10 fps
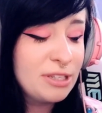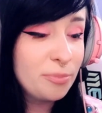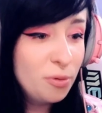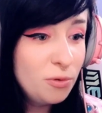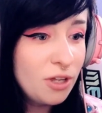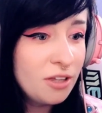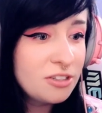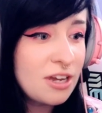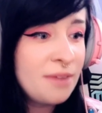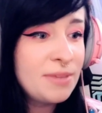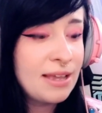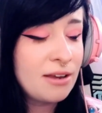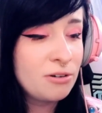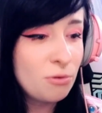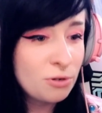the pool all the time. They
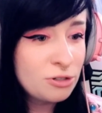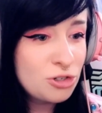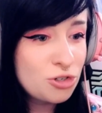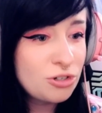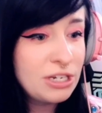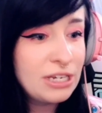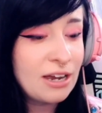had an orange tree.